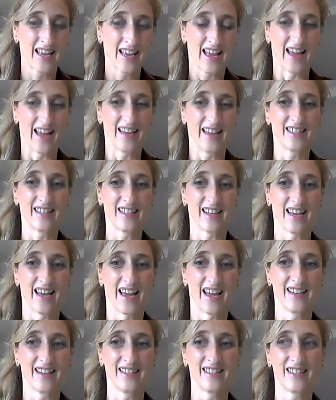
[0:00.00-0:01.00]
And
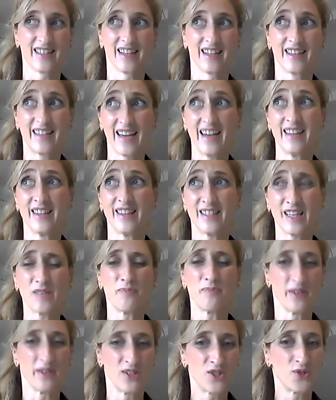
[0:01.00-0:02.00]
again, this has
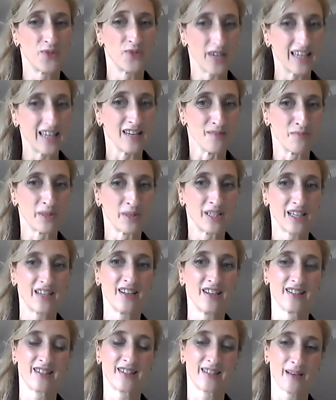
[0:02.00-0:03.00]
been tricky, in
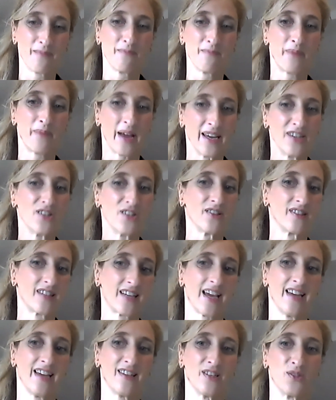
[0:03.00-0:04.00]
particular some patients'
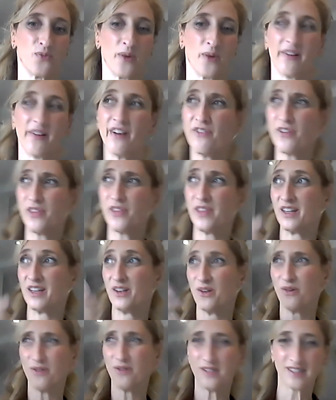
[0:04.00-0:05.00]
cases where everything
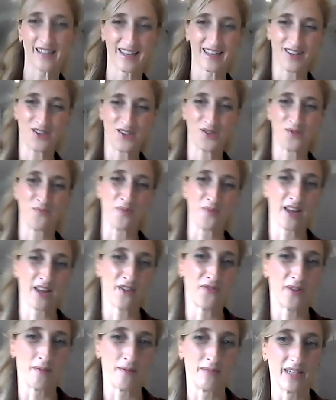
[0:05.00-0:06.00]
looks like it should be
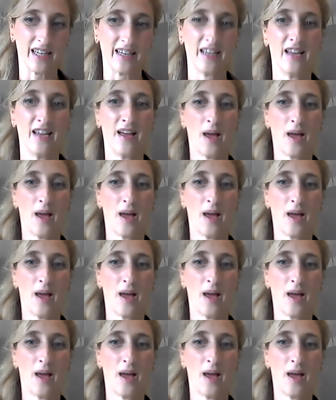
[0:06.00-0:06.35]
FMD,